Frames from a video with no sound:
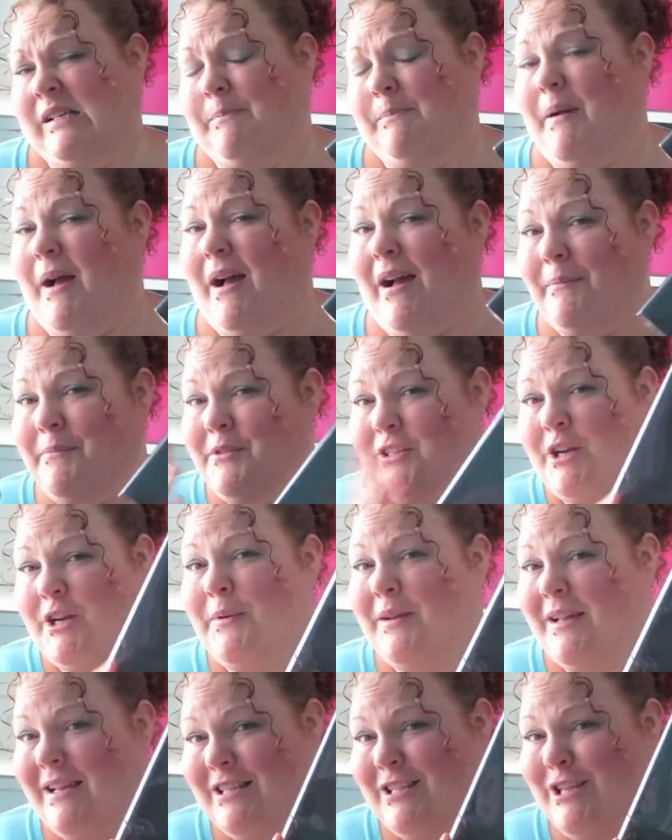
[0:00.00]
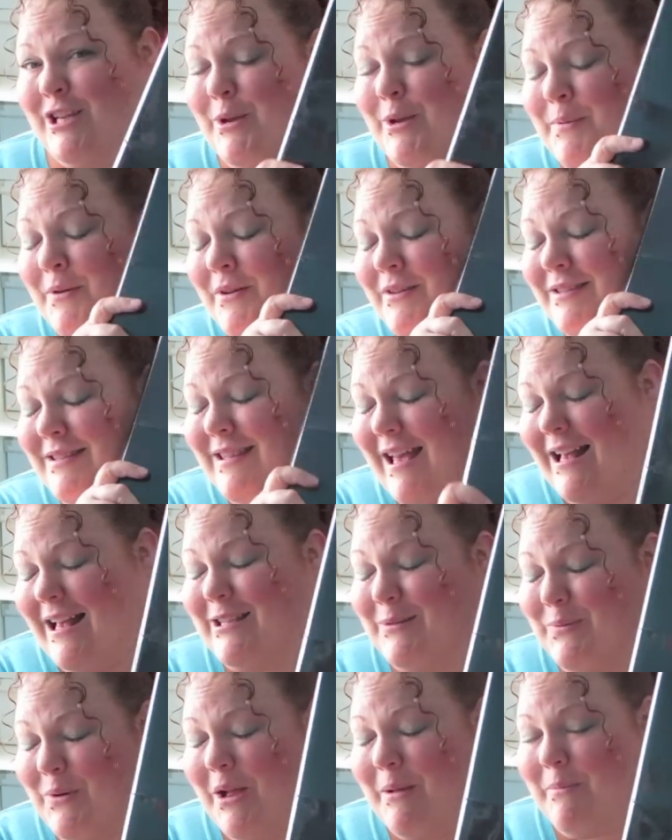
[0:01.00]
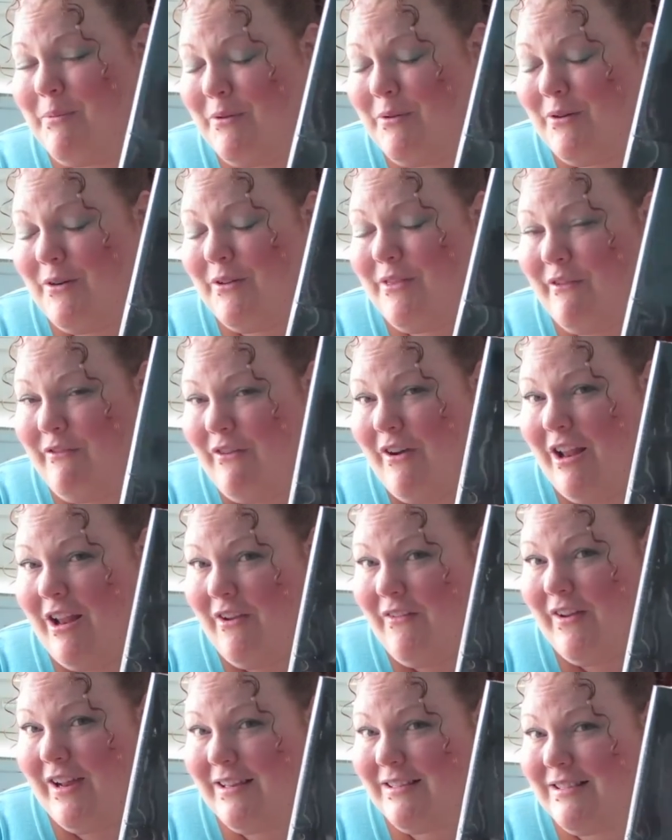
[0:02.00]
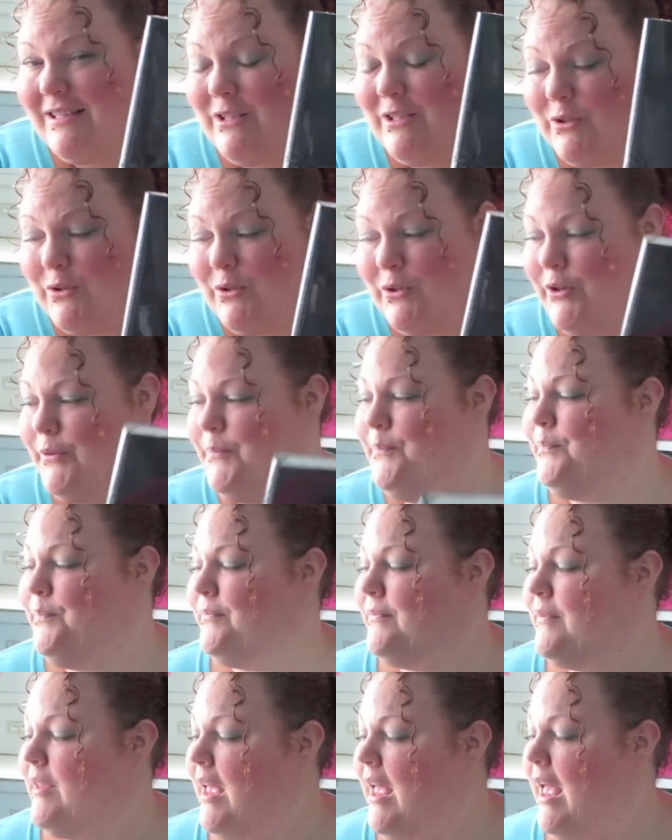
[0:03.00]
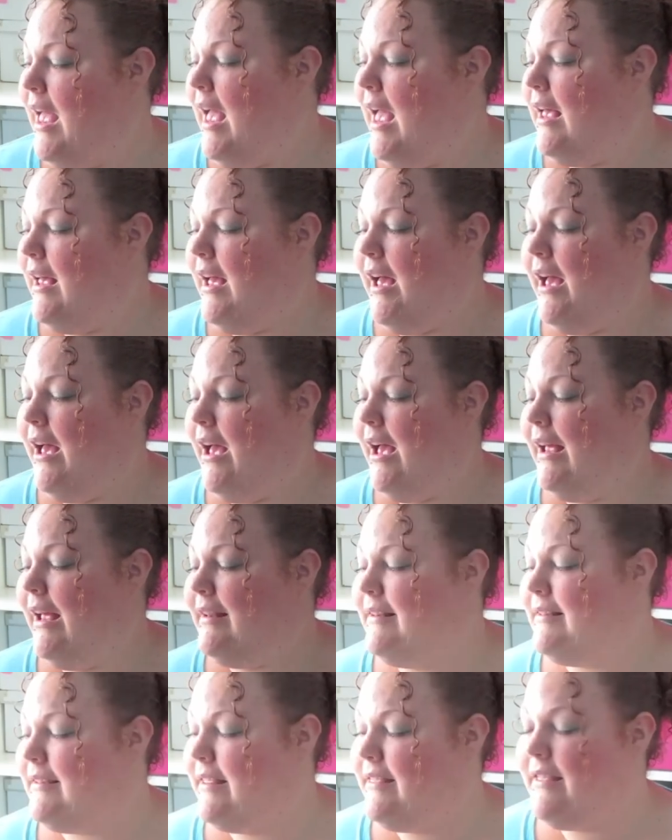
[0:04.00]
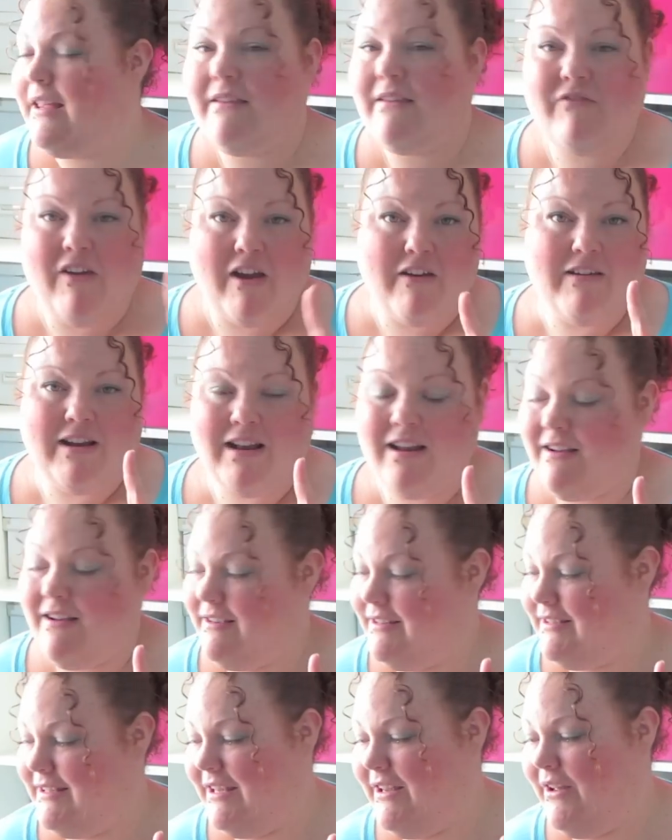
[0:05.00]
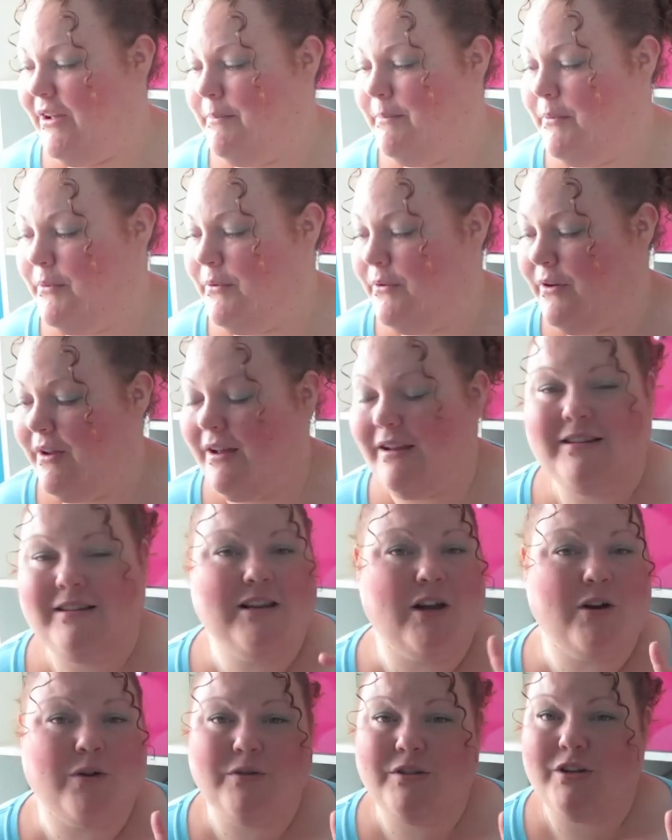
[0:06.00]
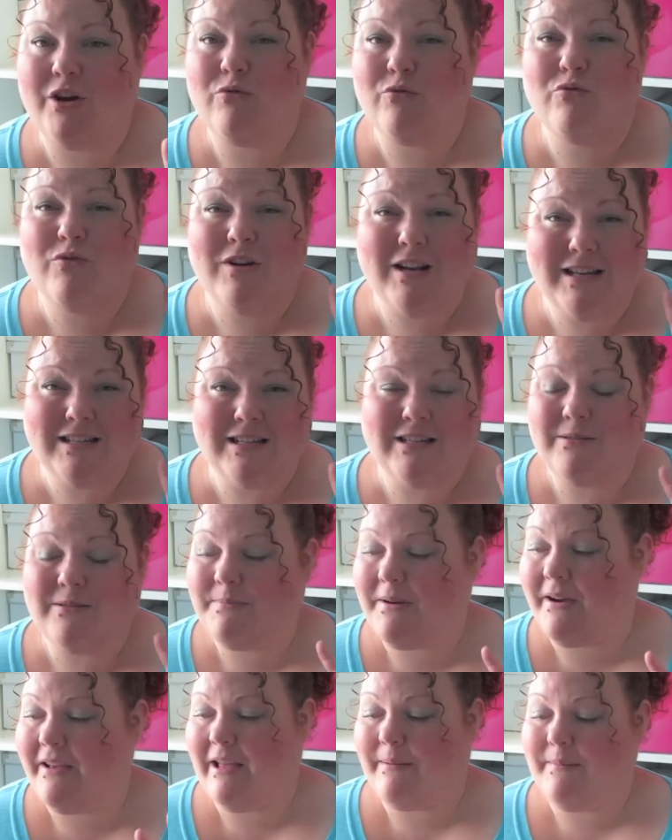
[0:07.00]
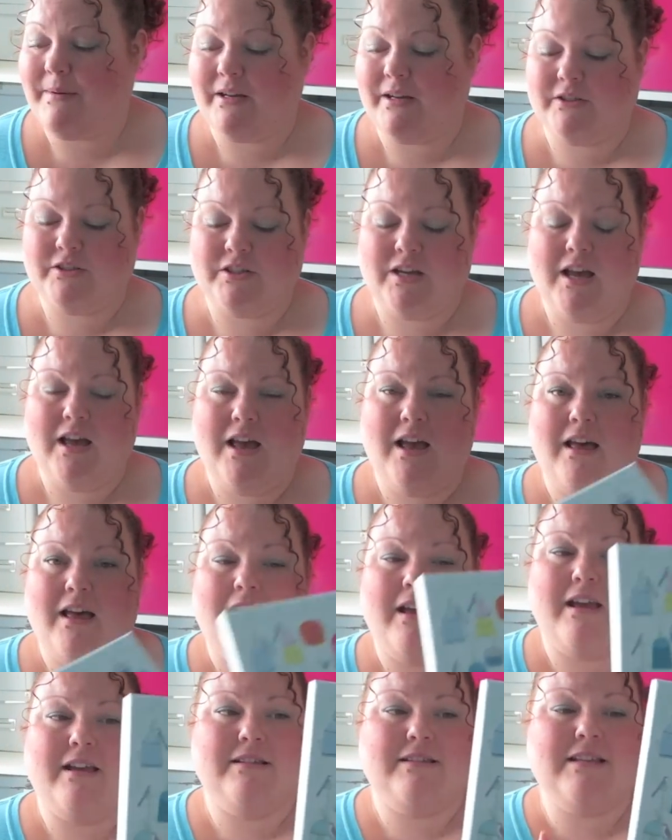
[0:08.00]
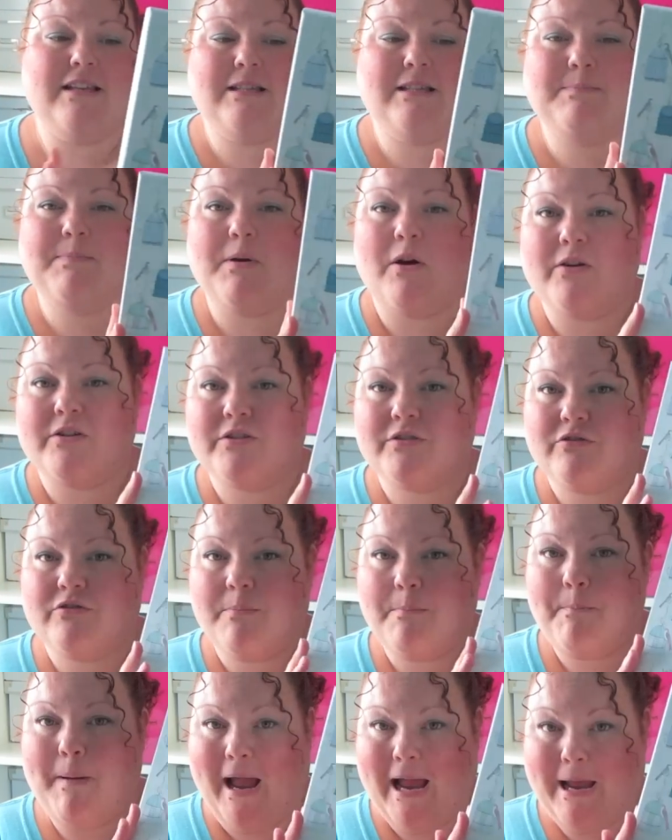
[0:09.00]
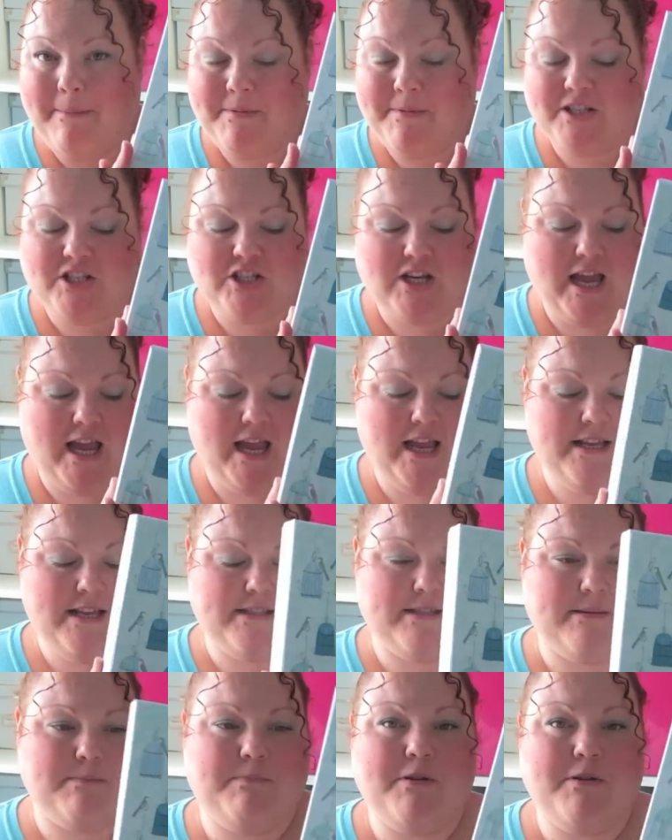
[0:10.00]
but I'm showing it to you because that's what I bought on the Philofaxy tour. And the very last thing I bought, I told you I really didn't buy that much, is this box from Paperchase. A